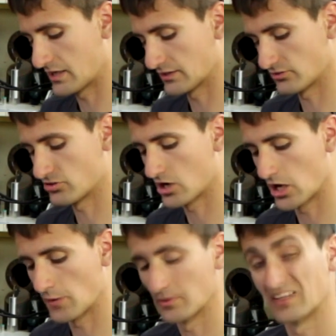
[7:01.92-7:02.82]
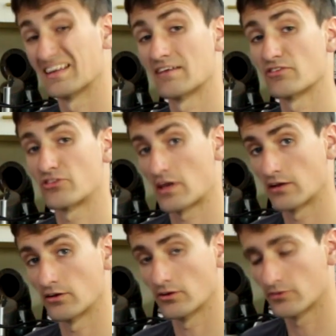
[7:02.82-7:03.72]
at the time I didn't have a
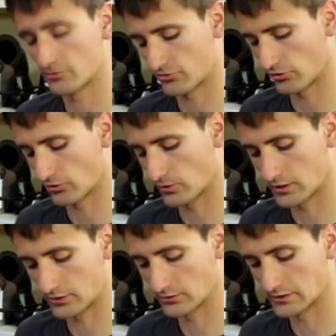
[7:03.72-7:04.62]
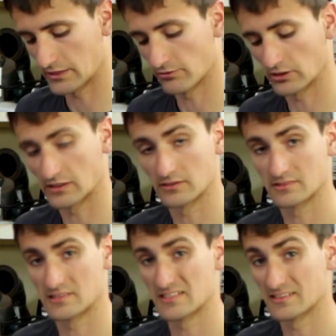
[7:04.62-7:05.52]
sander, so I couldn't give it
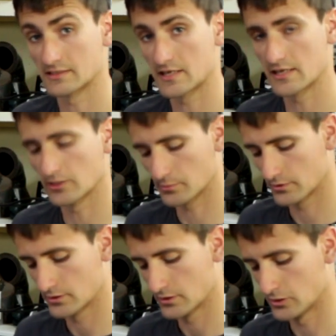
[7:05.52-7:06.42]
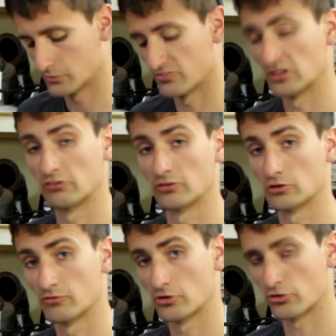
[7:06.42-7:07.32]
a decent key up for
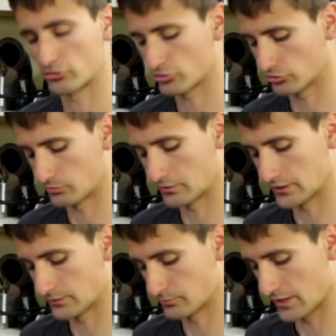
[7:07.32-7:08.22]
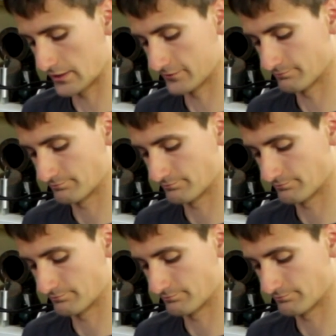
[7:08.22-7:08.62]
anything other than a Scotch-Brite pad.